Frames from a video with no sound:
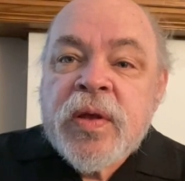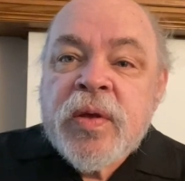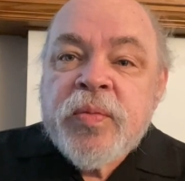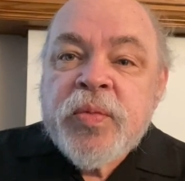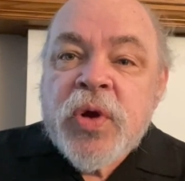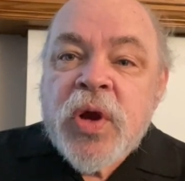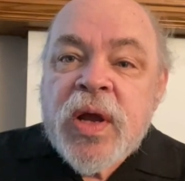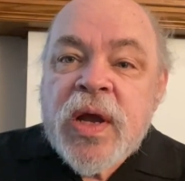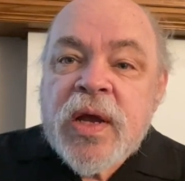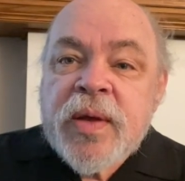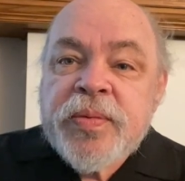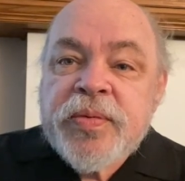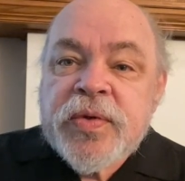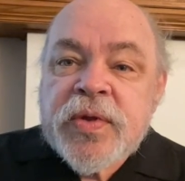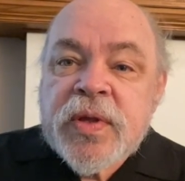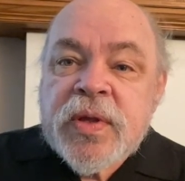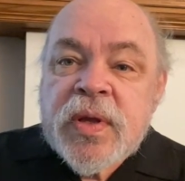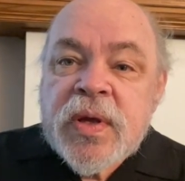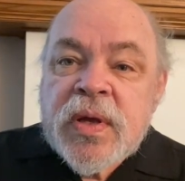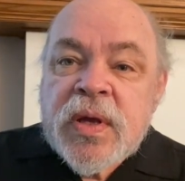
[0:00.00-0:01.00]
perhaps
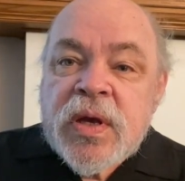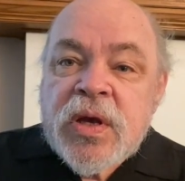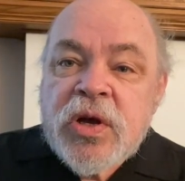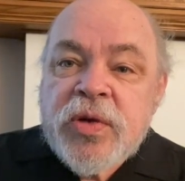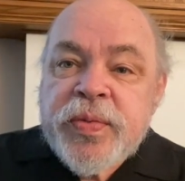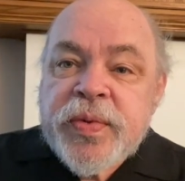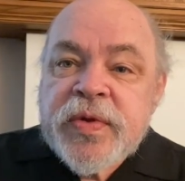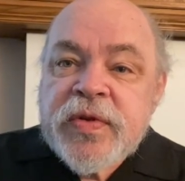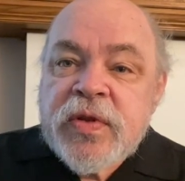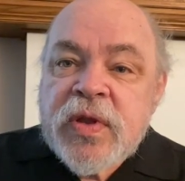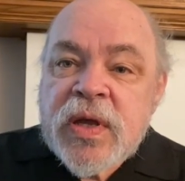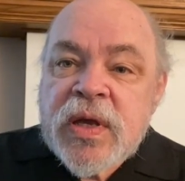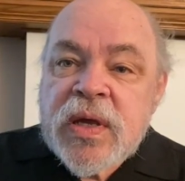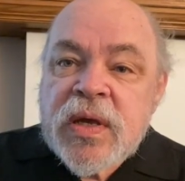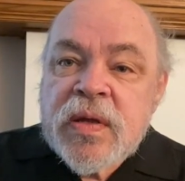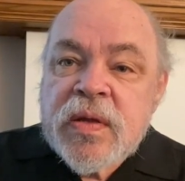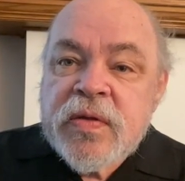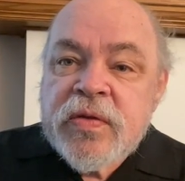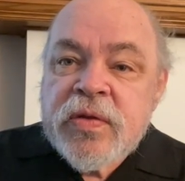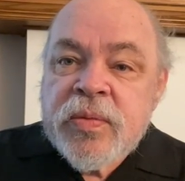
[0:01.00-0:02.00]
help us to
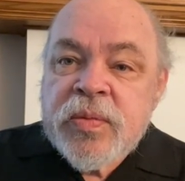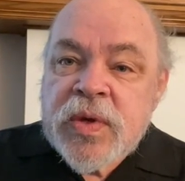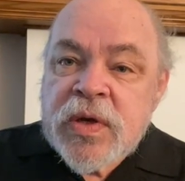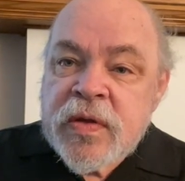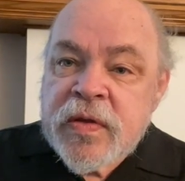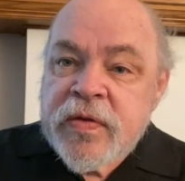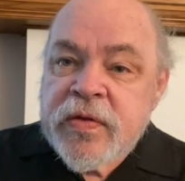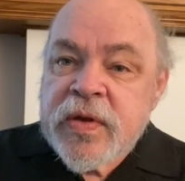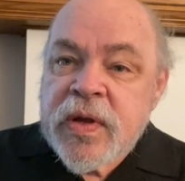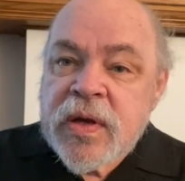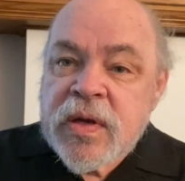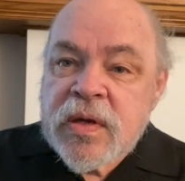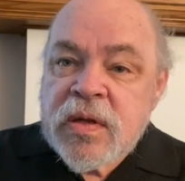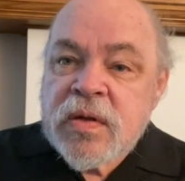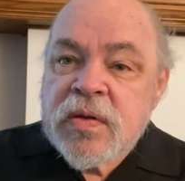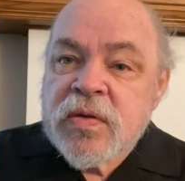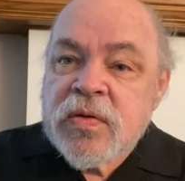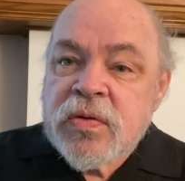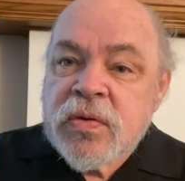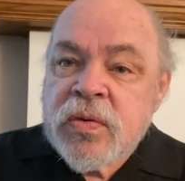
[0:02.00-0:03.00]
gain some insight
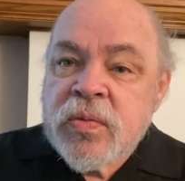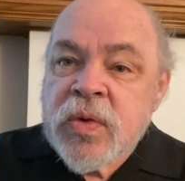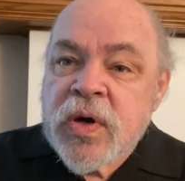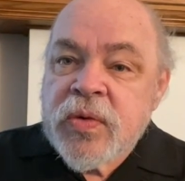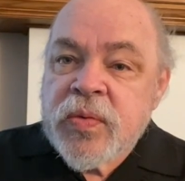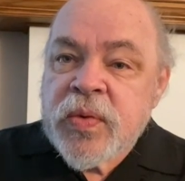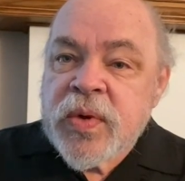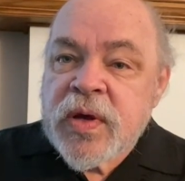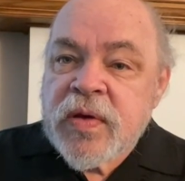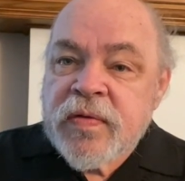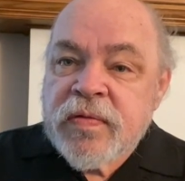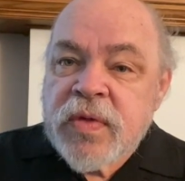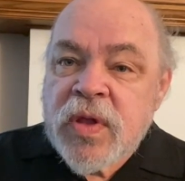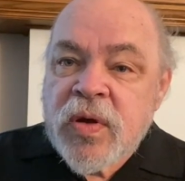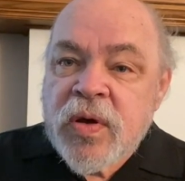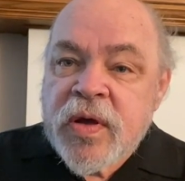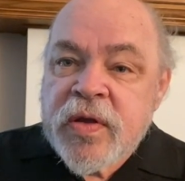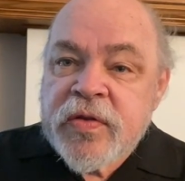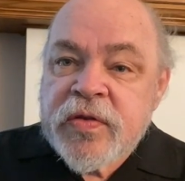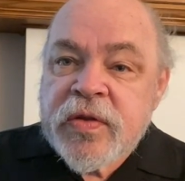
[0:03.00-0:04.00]
into what we have
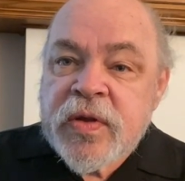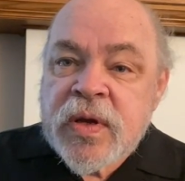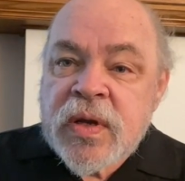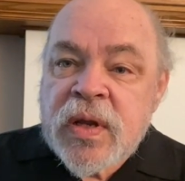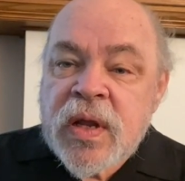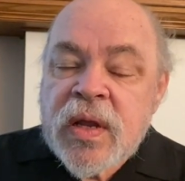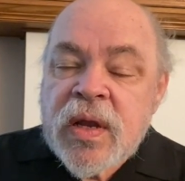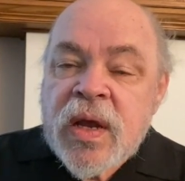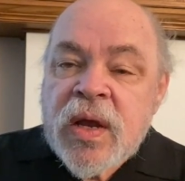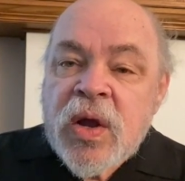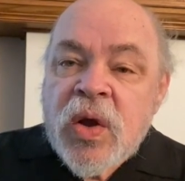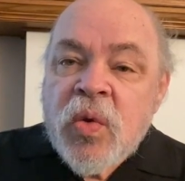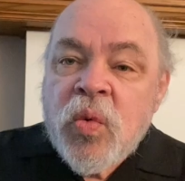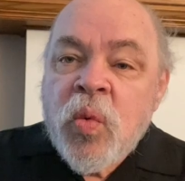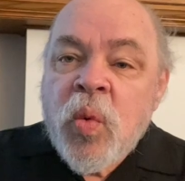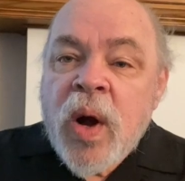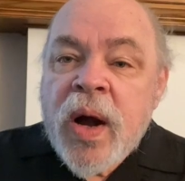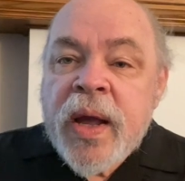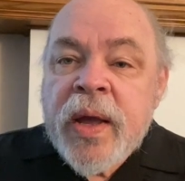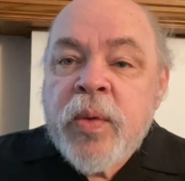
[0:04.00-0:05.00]
lost and
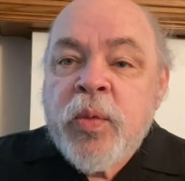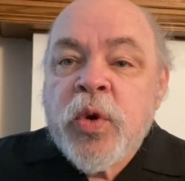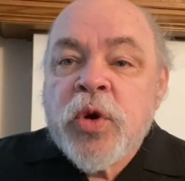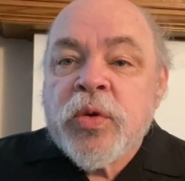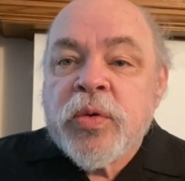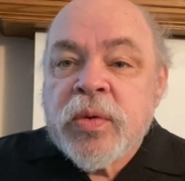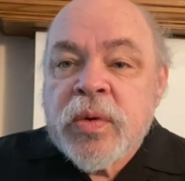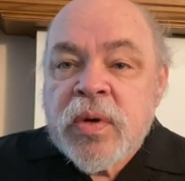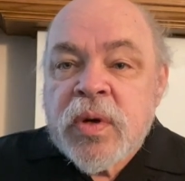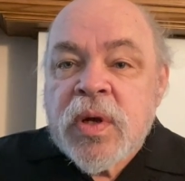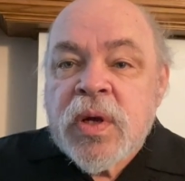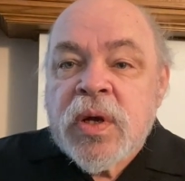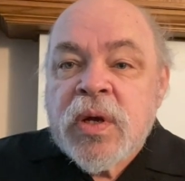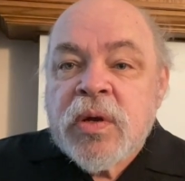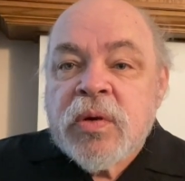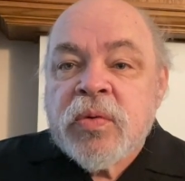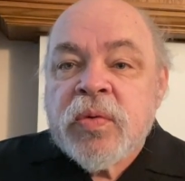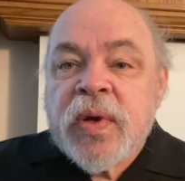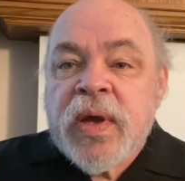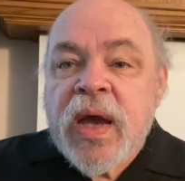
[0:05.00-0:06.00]
why we're
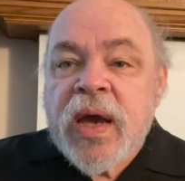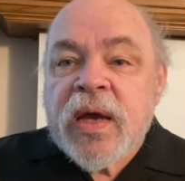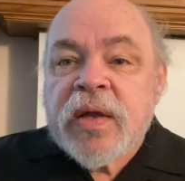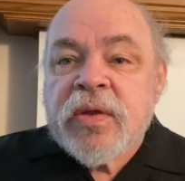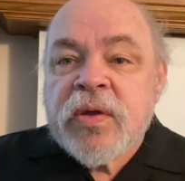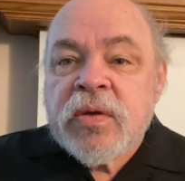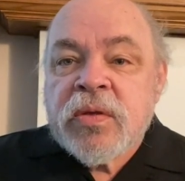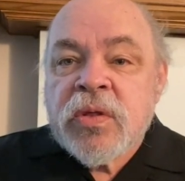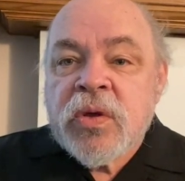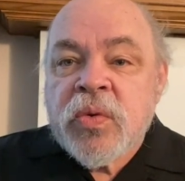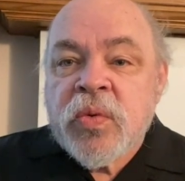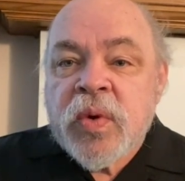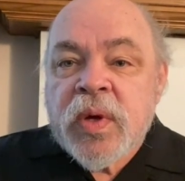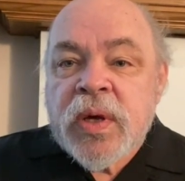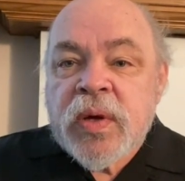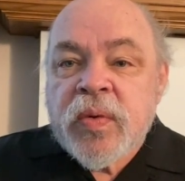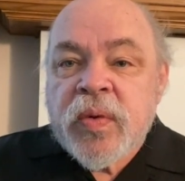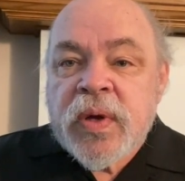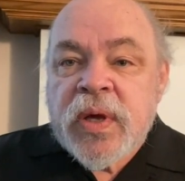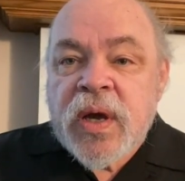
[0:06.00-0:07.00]
reacting the
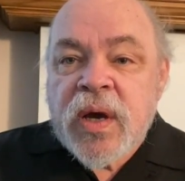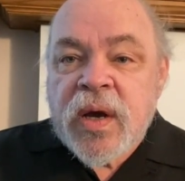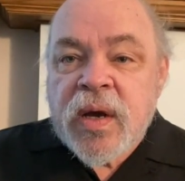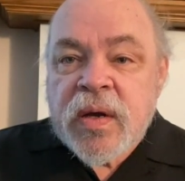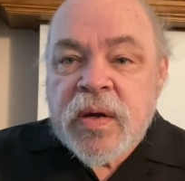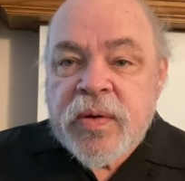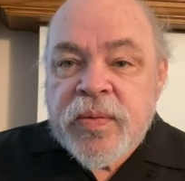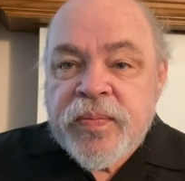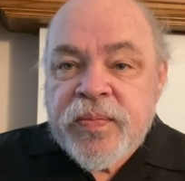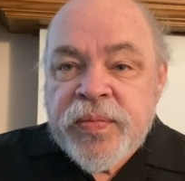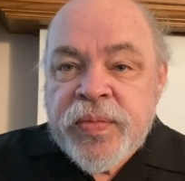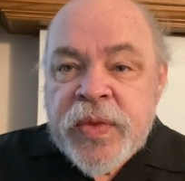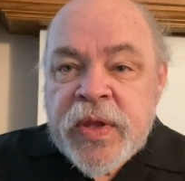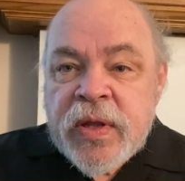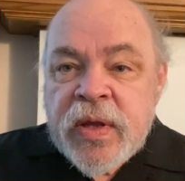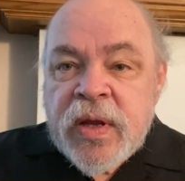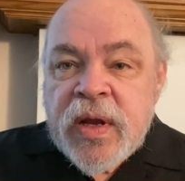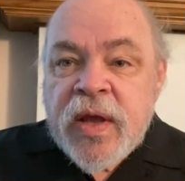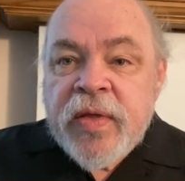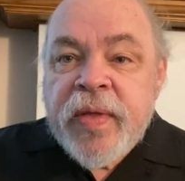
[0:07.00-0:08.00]
way we are.
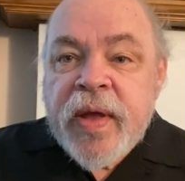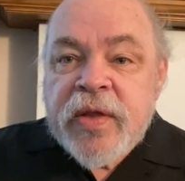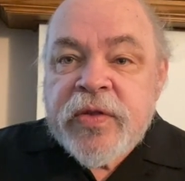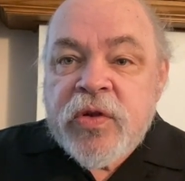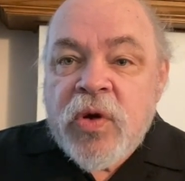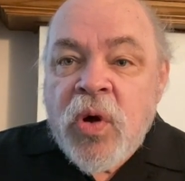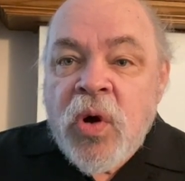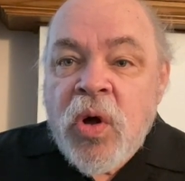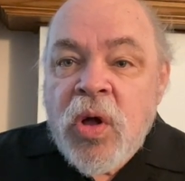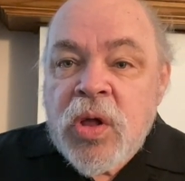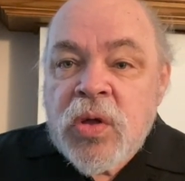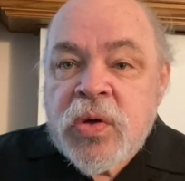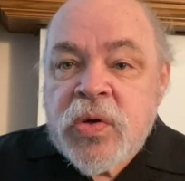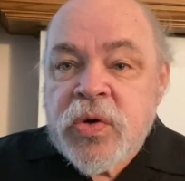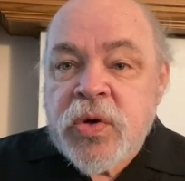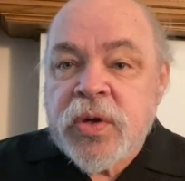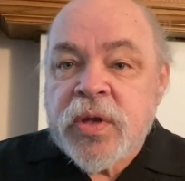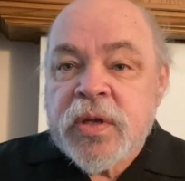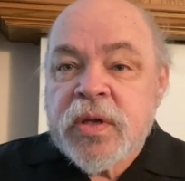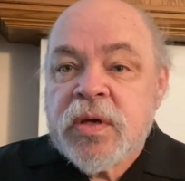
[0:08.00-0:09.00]
And that's all
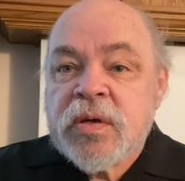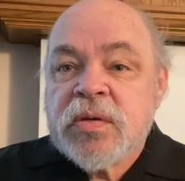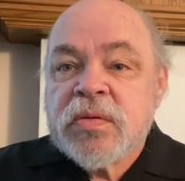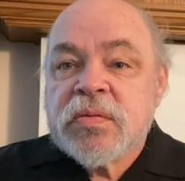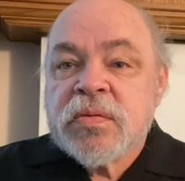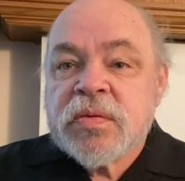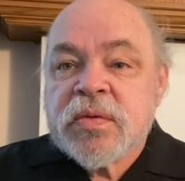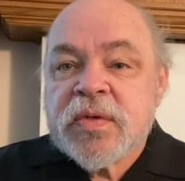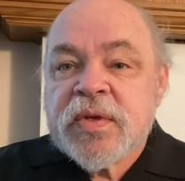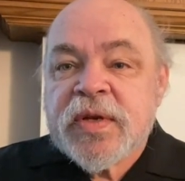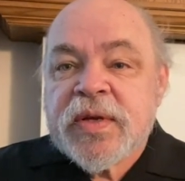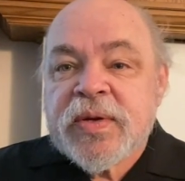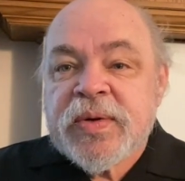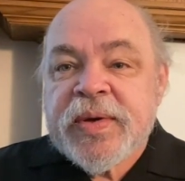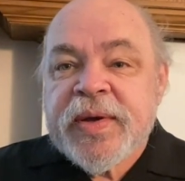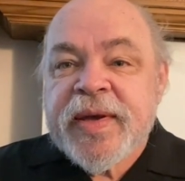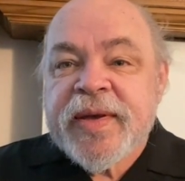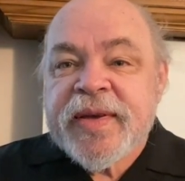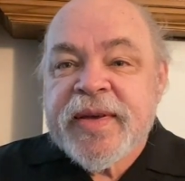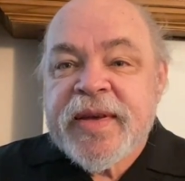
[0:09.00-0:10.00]
good,
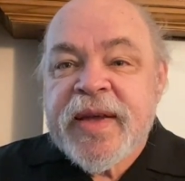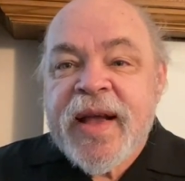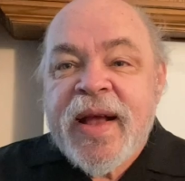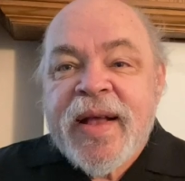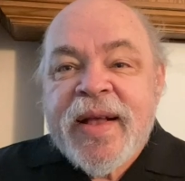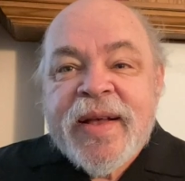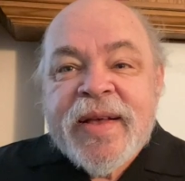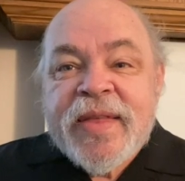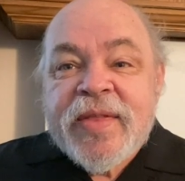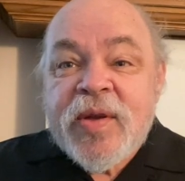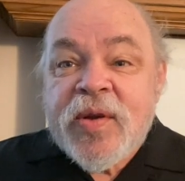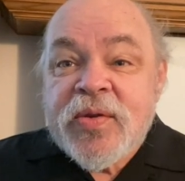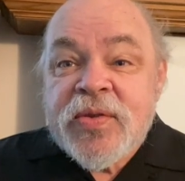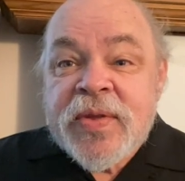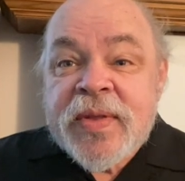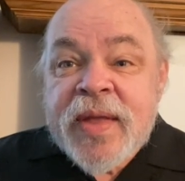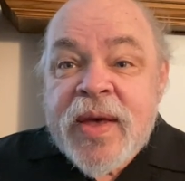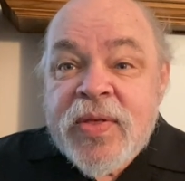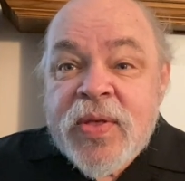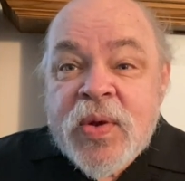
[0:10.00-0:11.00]
okay? There's
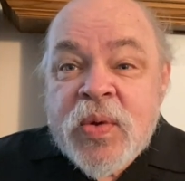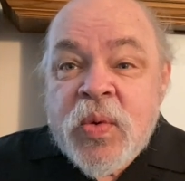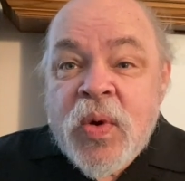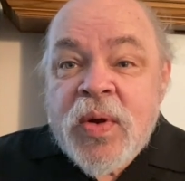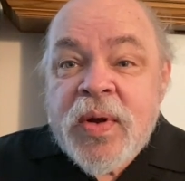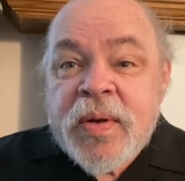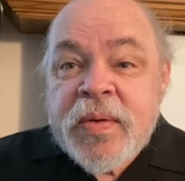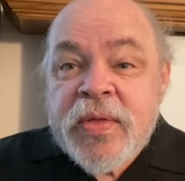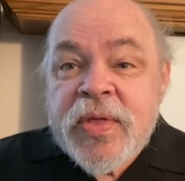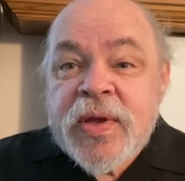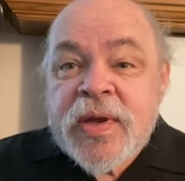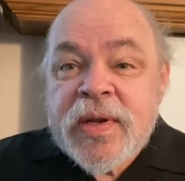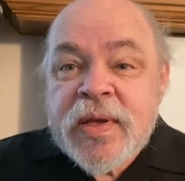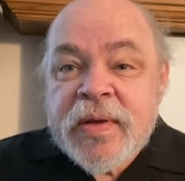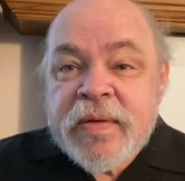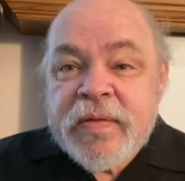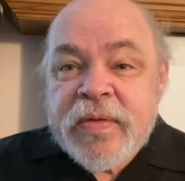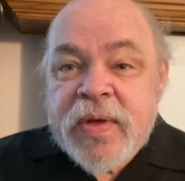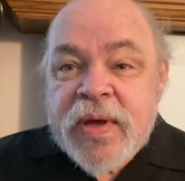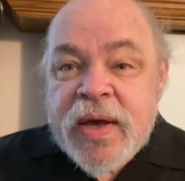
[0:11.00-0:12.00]
nothing wrong with any
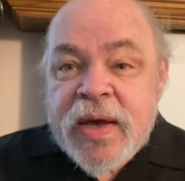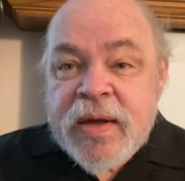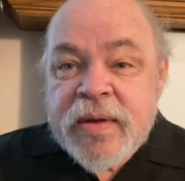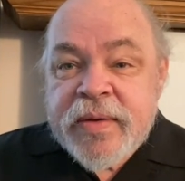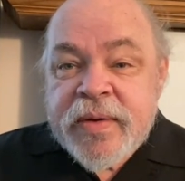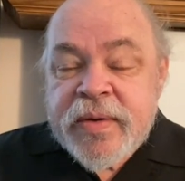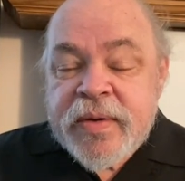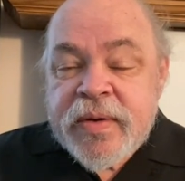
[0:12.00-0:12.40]
of that.